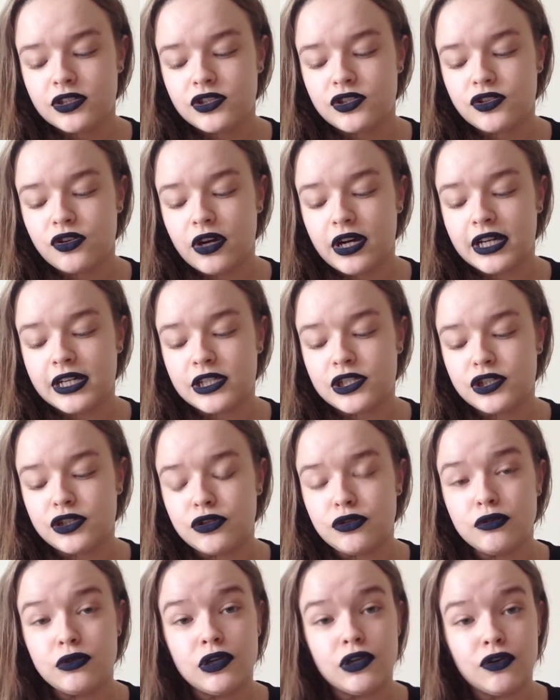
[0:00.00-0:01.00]
trying
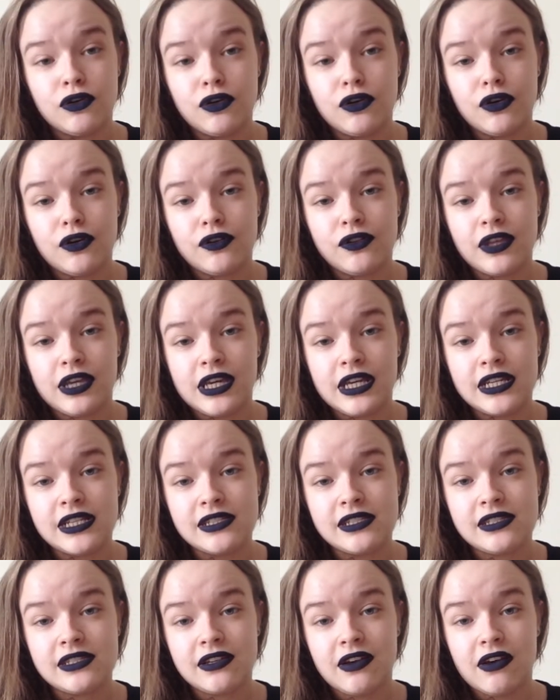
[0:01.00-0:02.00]
to lure
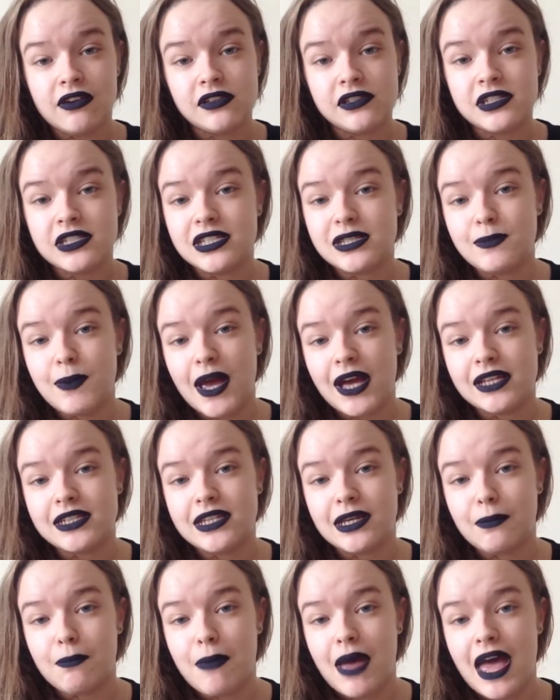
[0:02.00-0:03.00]
these
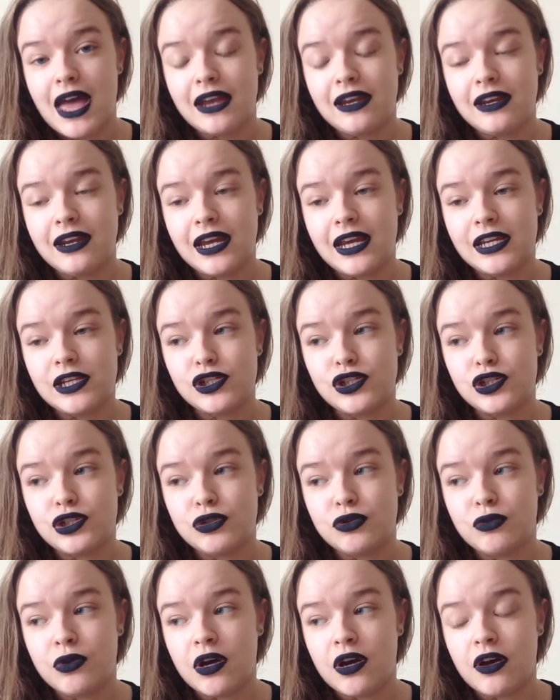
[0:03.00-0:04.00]
unsuspecting men
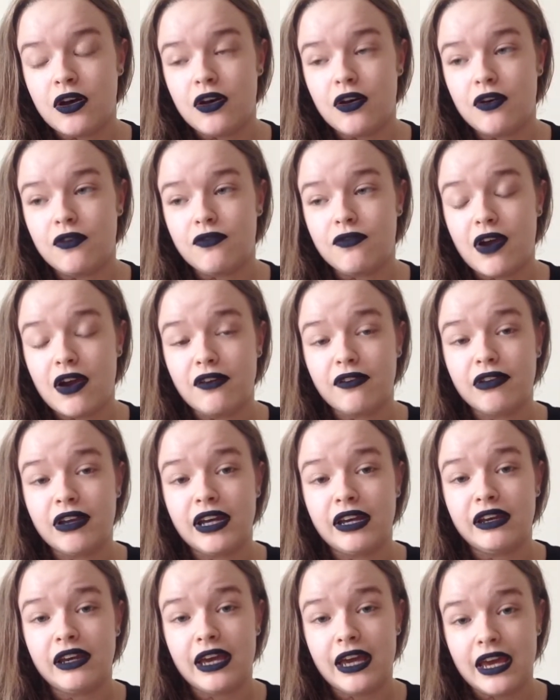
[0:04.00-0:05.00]
into her
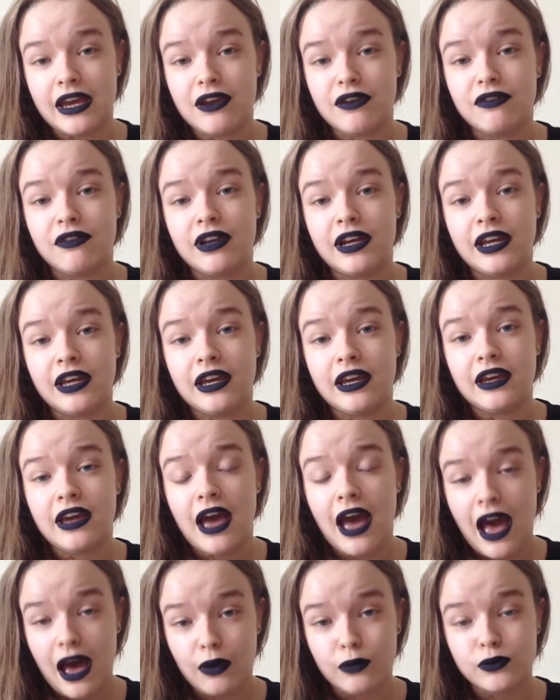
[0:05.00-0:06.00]
very eerie
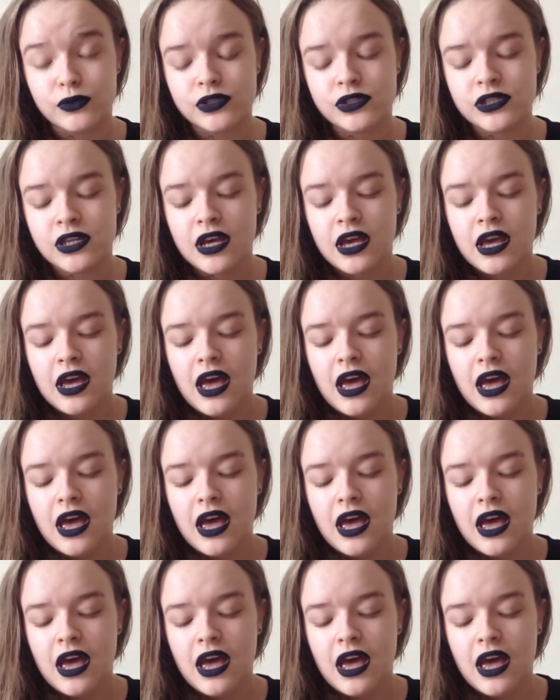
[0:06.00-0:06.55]
house.